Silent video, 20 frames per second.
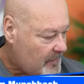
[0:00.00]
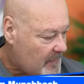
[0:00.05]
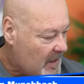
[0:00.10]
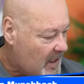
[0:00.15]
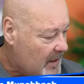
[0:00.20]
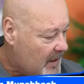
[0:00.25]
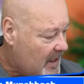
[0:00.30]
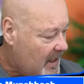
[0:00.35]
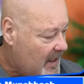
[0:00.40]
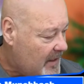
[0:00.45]

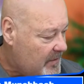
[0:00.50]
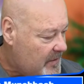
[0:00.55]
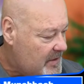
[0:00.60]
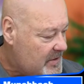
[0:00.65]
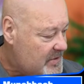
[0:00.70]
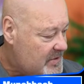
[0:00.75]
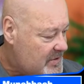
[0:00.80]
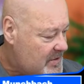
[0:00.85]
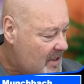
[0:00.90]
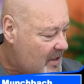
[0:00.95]
Again,
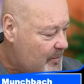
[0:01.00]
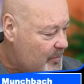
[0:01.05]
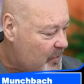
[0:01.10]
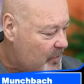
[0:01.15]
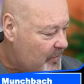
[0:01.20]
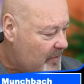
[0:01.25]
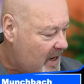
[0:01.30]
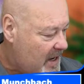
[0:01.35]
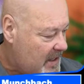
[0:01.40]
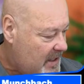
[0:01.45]
this number
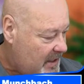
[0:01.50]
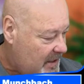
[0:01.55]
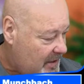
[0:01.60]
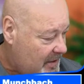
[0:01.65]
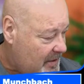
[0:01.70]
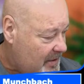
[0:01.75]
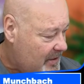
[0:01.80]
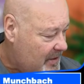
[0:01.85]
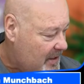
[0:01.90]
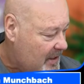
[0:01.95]
right
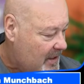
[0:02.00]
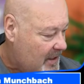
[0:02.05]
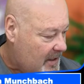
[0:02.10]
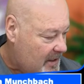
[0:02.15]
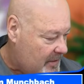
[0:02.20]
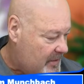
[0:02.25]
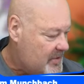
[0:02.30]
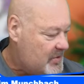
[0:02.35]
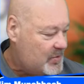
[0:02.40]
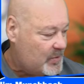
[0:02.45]
here,
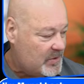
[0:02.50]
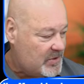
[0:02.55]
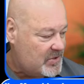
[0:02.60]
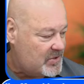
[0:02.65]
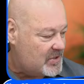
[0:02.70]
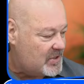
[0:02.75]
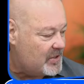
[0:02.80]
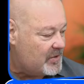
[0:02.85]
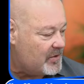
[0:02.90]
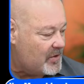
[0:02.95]
this one's
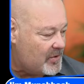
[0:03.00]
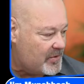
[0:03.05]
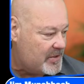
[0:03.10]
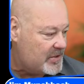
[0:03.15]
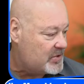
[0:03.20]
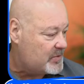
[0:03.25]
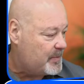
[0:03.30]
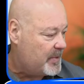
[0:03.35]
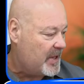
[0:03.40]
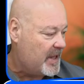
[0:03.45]
0.
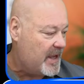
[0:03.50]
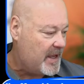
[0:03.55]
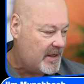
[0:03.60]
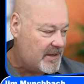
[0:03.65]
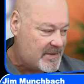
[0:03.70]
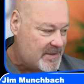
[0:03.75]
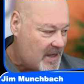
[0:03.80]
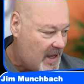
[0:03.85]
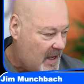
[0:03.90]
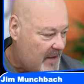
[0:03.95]
This plan
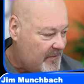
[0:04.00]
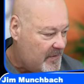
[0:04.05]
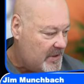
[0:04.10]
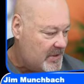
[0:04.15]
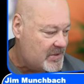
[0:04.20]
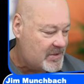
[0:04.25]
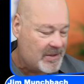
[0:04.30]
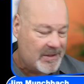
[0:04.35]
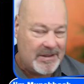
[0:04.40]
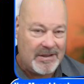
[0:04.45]
is
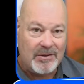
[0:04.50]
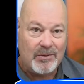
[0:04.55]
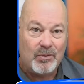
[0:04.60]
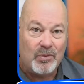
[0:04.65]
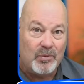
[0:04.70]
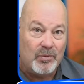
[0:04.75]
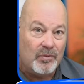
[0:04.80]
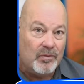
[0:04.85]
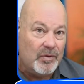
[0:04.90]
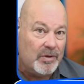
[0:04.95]
obviously
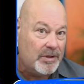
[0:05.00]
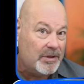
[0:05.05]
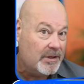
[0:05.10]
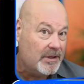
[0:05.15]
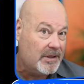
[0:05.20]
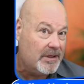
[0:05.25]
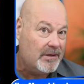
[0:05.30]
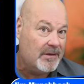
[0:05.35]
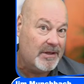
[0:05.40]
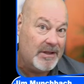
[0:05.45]

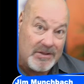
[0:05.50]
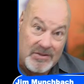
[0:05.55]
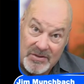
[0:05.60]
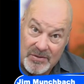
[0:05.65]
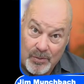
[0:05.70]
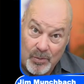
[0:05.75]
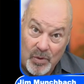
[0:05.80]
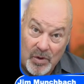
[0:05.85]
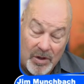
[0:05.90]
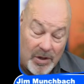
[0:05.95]
really needs
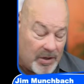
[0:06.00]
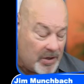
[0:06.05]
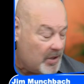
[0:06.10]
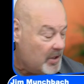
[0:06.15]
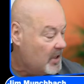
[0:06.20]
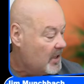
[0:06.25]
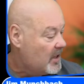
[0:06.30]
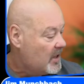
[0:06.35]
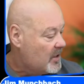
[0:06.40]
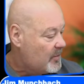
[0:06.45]
some work,
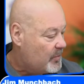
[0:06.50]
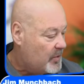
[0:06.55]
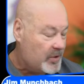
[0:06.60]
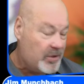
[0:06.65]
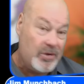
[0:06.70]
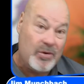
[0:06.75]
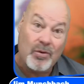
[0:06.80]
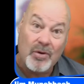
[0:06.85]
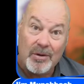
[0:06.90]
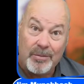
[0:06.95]
but
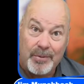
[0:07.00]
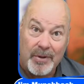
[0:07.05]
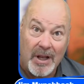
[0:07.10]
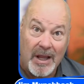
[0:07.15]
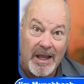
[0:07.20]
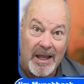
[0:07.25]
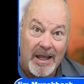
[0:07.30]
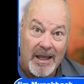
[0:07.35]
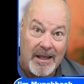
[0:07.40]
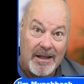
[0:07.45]
your
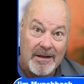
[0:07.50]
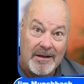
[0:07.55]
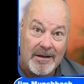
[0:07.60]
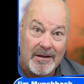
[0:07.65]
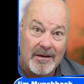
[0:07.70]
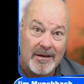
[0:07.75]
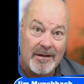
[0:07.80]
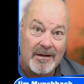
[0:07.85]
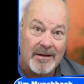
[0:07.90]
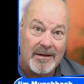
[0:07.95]
plan
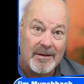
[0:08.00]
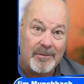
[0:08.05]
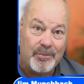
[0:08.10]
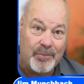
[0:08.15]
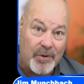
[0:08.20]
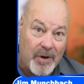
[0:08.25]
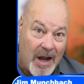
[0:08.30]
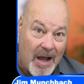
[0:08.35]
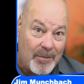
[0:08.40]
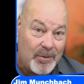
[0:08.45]

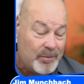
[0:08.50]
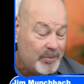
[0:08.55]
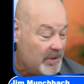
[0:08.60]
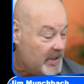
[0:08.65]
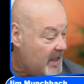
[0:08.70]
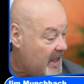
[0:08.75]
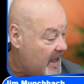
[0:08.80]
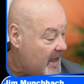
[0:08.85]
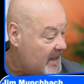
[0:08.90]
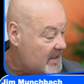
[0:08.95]
probably
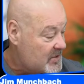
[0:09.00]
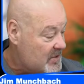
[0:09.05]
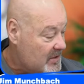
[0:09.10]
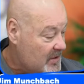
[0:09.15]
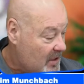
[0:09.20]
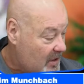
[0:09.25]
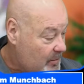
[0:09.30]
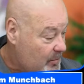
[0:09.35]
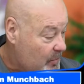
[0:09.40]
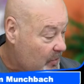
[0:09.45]
has a
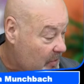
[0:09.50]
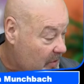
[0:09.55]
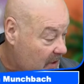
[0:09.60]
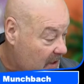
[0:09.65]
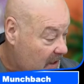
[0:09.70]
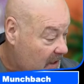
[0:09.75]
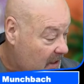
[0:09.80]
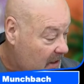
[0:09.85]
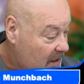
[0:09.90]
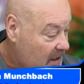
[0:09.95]
number
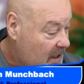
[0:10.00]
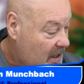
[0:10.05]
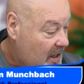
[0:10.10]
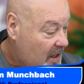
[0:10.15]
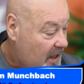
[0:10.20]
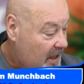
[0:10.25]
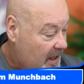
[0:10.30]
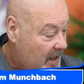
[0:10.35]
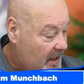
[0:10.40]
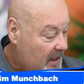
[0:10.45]
there,
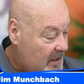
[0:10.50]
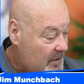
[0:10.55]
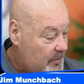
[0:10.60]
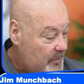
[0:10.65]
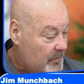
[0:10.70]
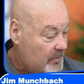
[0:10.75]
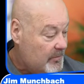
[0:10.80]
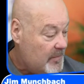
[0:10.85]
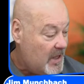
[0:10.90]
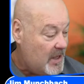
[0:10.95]
and it
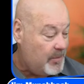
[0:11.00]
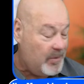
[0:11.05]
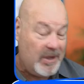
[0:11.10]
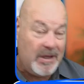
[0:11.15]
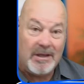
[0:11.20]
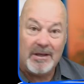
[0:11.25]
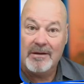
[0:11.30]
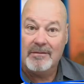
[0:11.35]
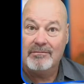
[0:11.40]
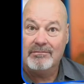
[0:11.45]

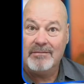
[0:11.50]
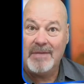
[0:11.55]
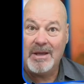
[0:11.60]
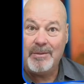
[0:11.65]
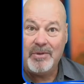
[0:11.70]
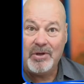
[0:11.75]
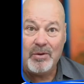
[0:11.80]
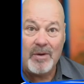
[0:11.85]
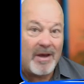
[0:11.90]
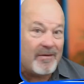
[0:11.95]
maybe
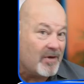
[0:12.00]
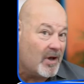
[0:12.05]
you have